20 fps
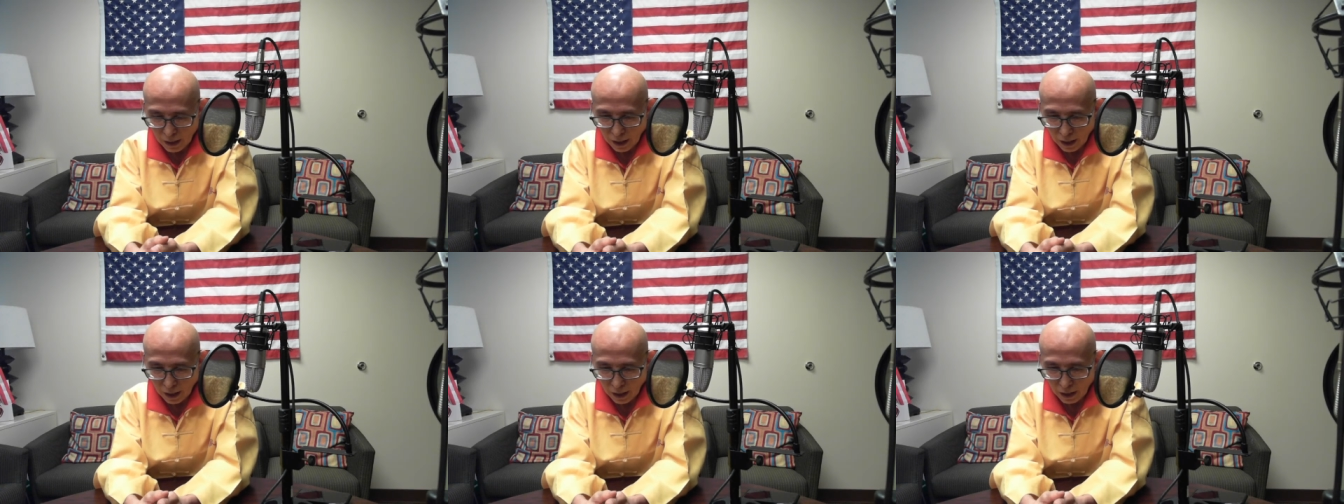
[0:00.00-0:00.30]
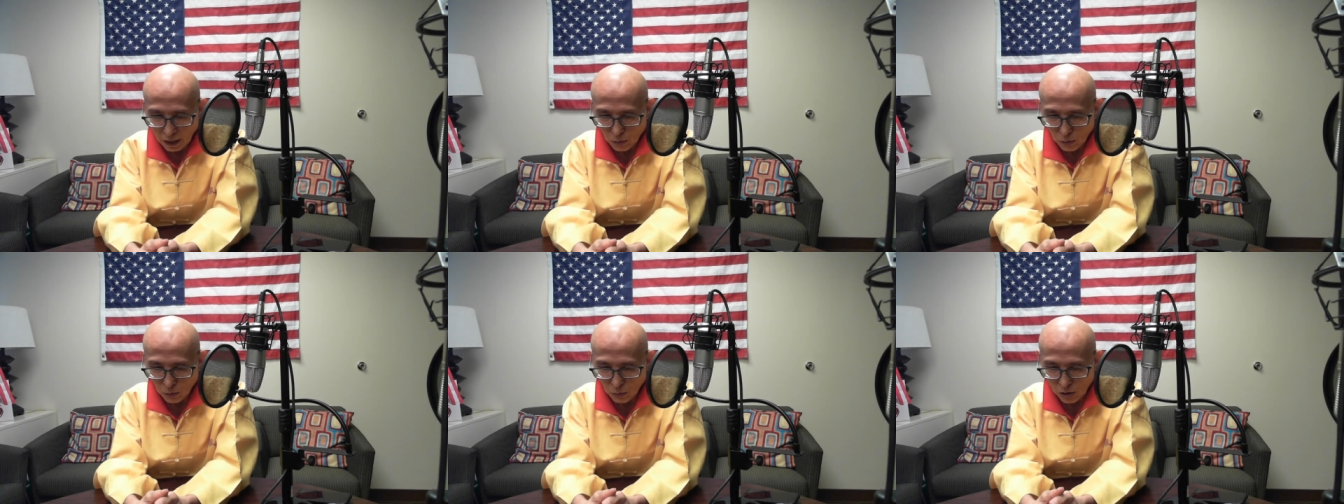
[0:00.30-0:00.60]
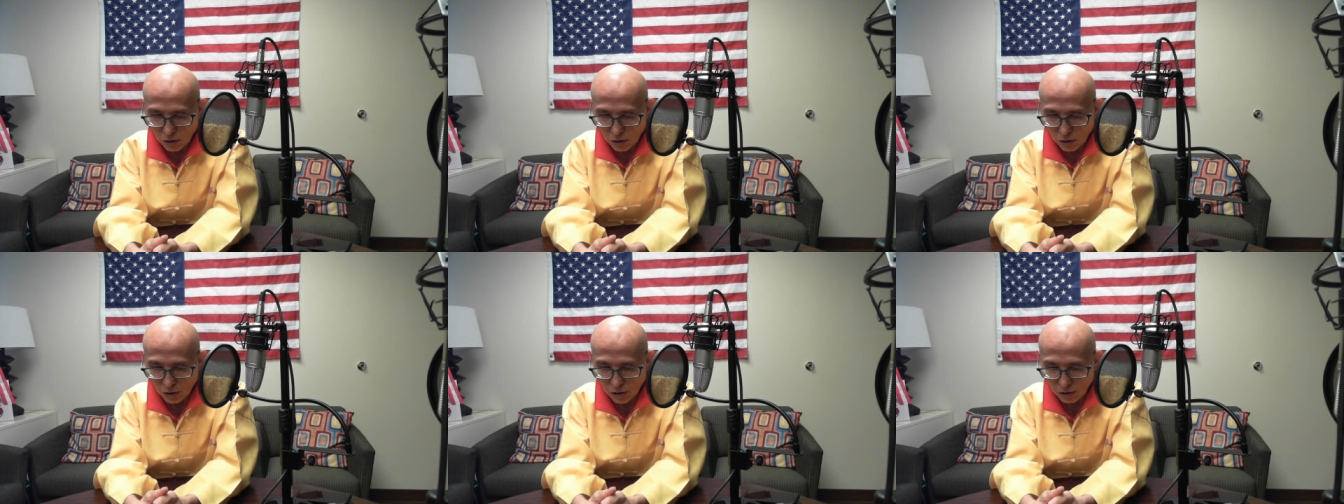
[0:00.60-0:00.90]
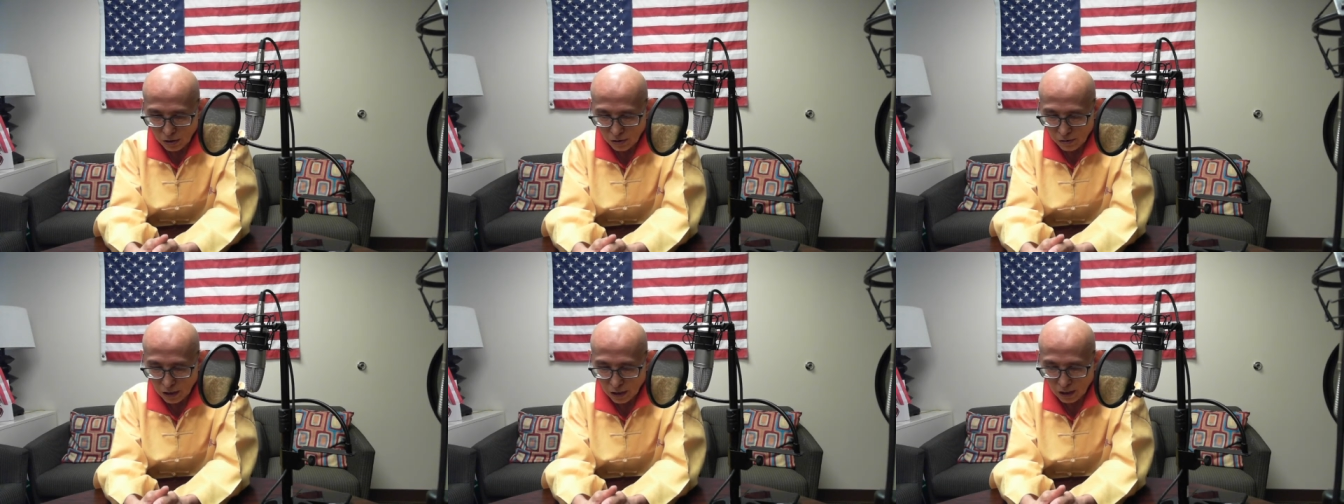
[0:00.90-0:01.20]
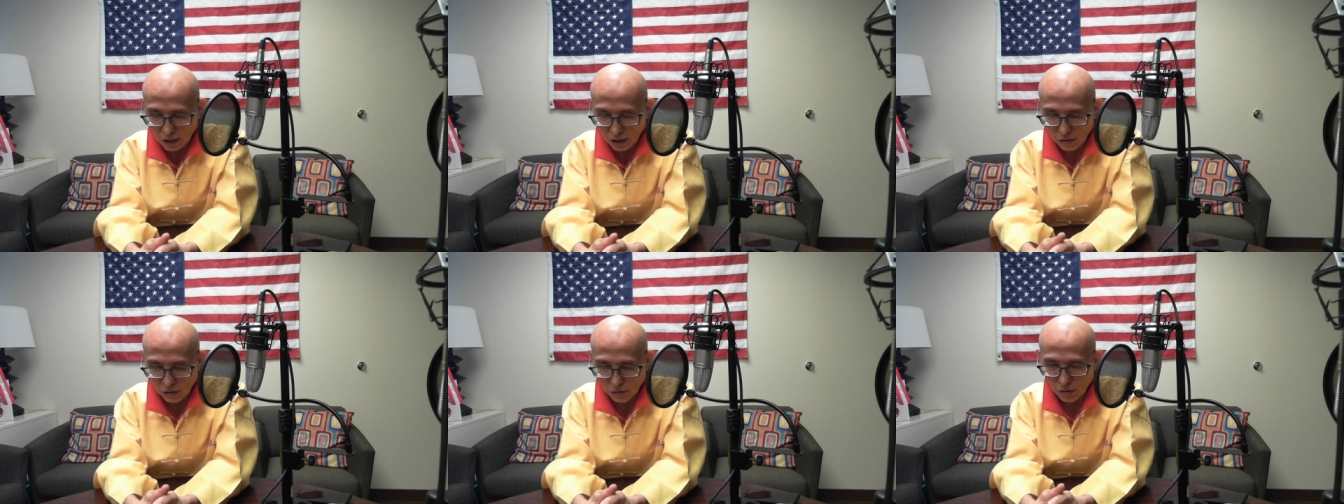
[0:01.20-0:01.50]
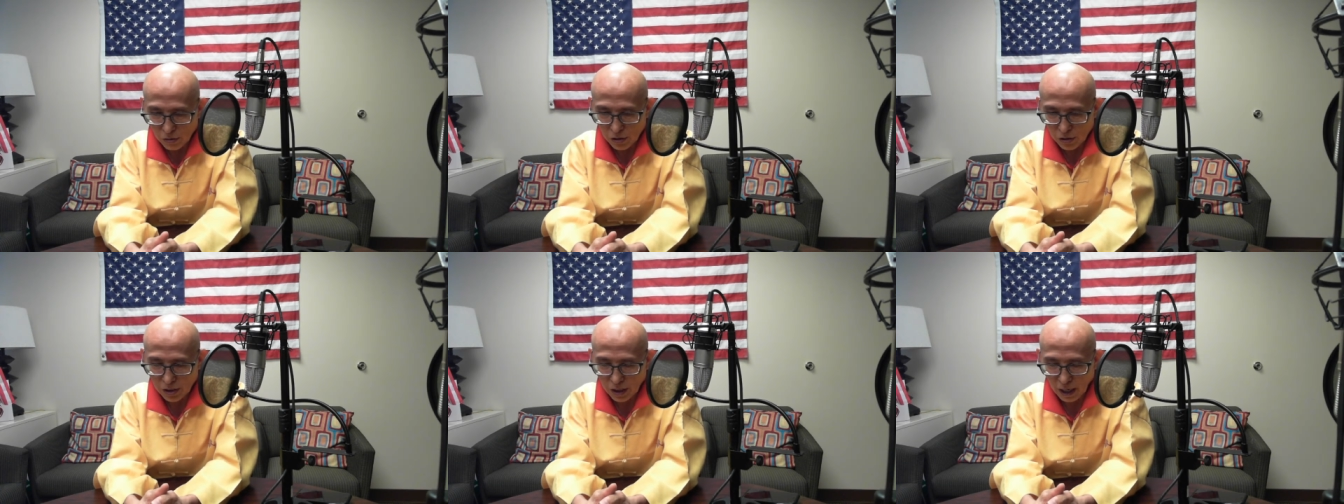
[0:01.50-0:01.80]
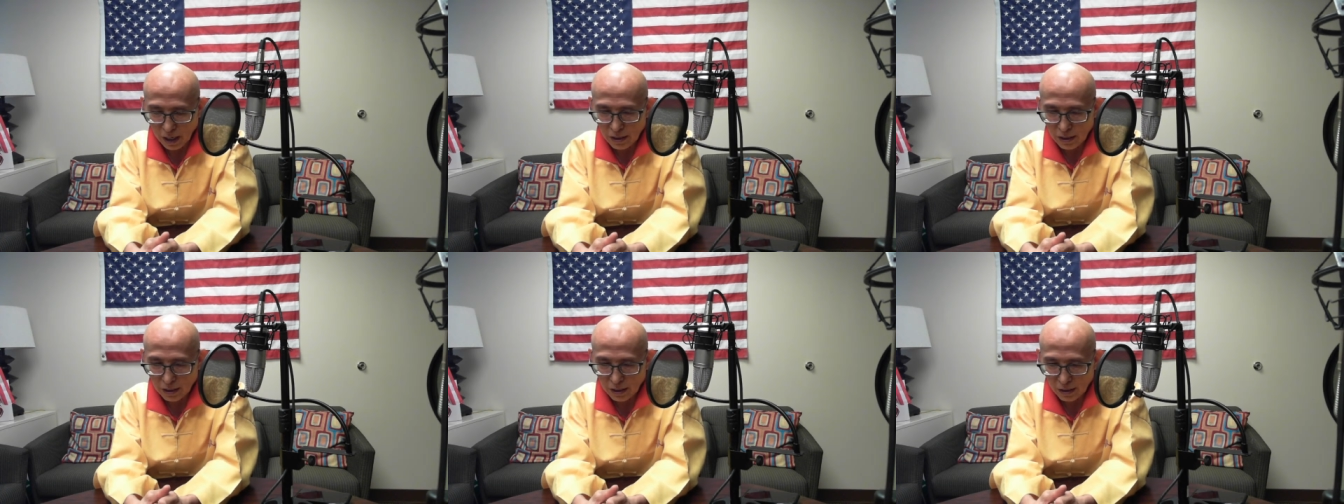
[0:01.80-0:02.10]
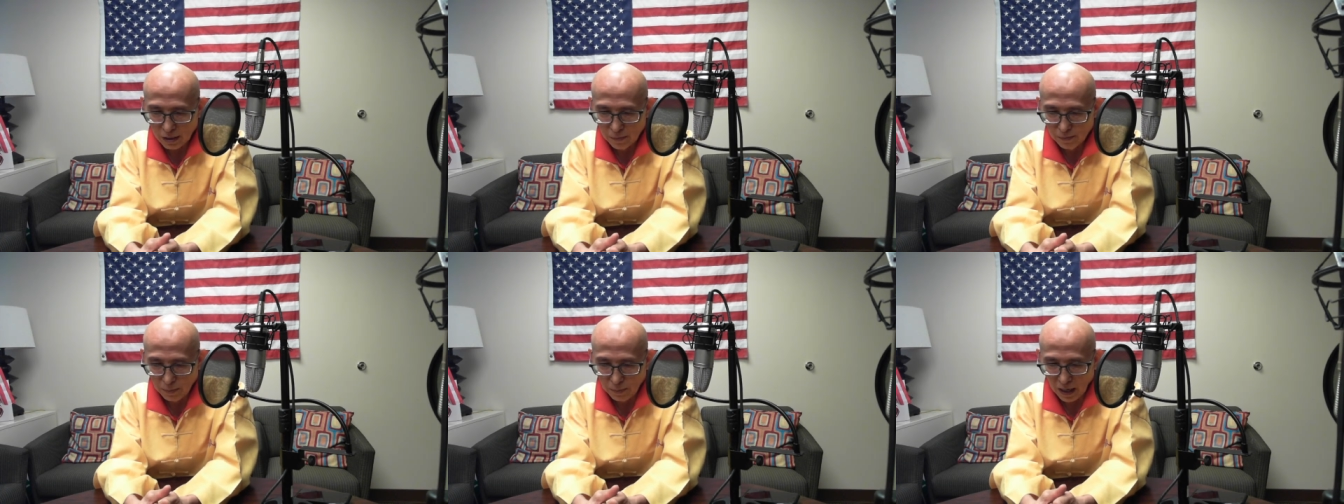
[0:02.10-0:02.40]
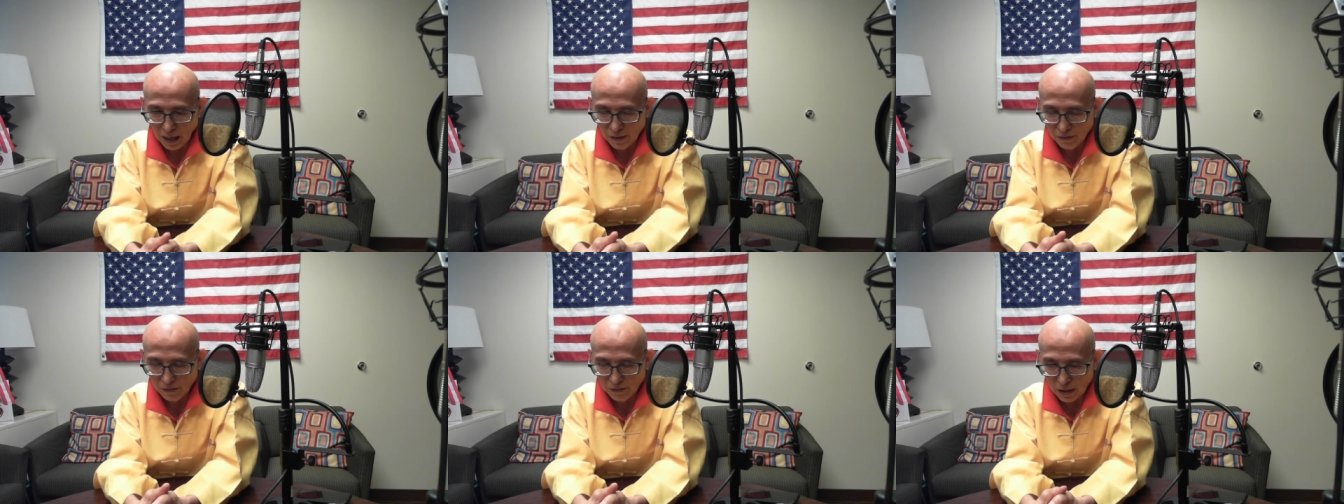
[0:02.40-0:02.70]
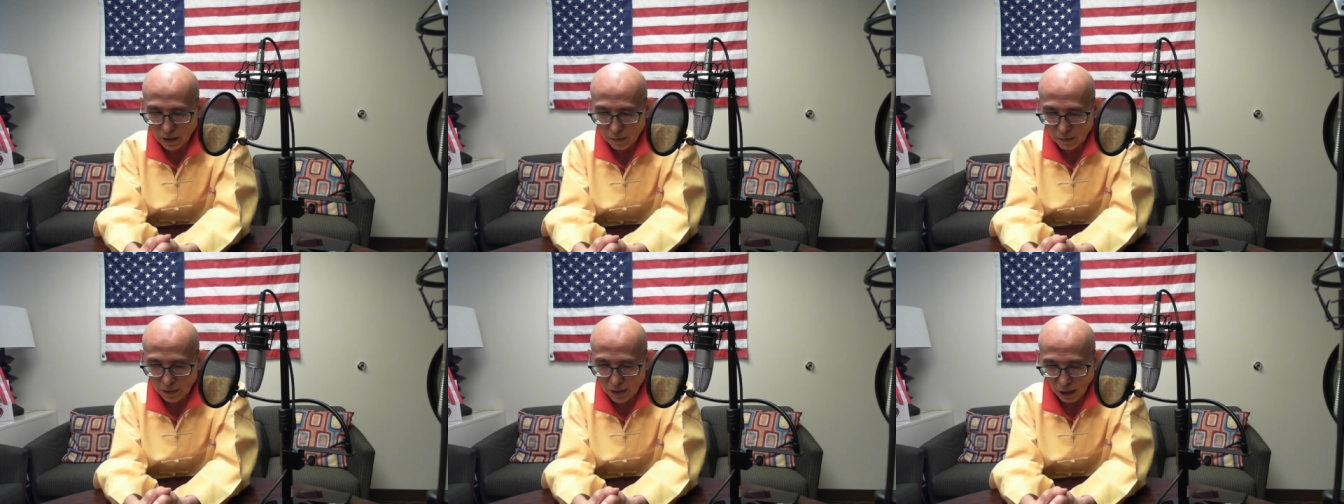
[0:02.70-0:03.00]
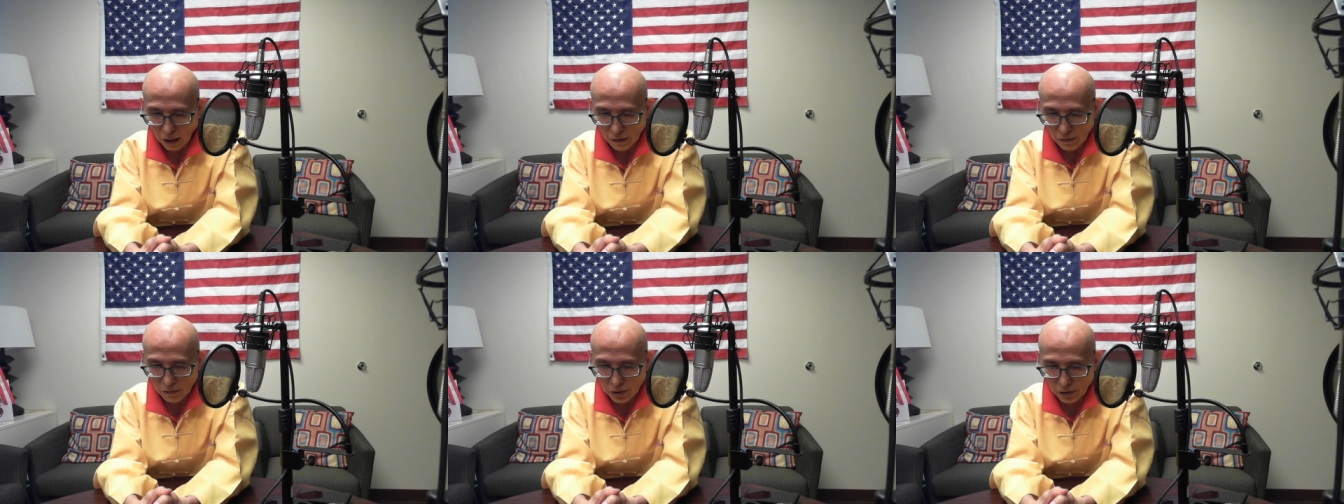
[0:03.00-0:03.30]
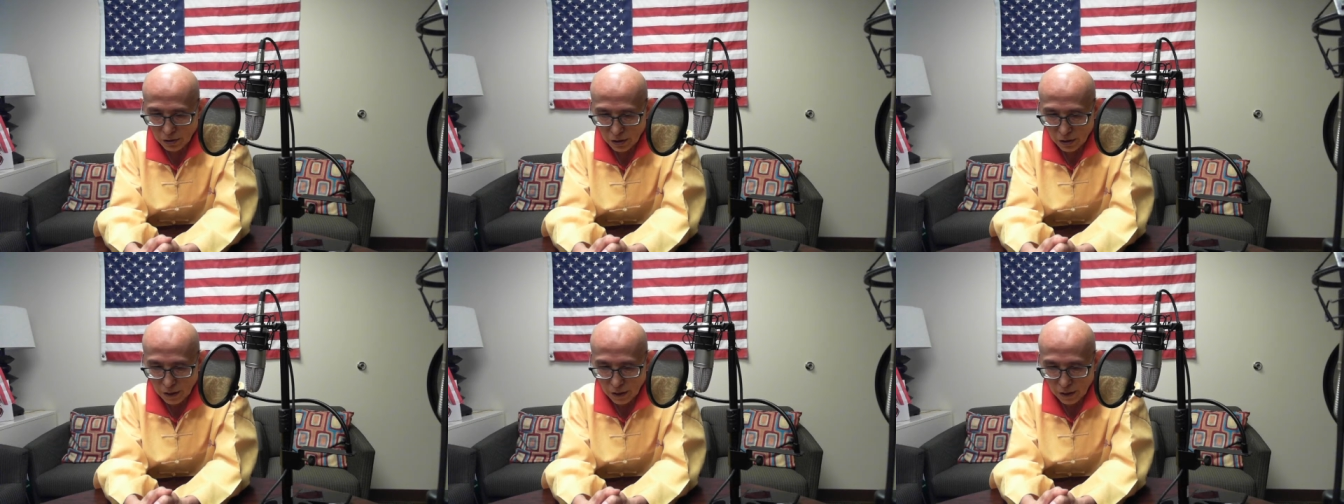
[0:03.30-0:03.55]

and who was in the countryside, to barely feed themselves.